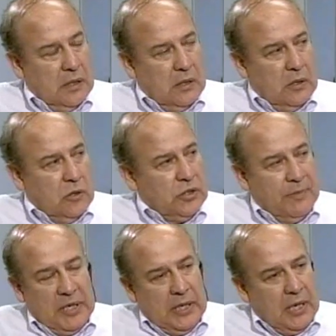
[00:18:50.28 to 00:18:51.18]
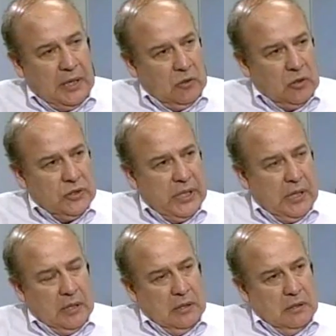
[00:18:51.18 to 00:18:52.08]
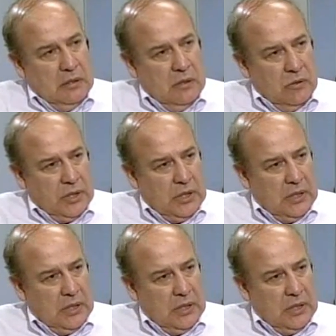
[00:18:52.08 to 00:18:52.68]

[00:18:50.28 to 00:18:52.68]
No se me quiere reconocer lo que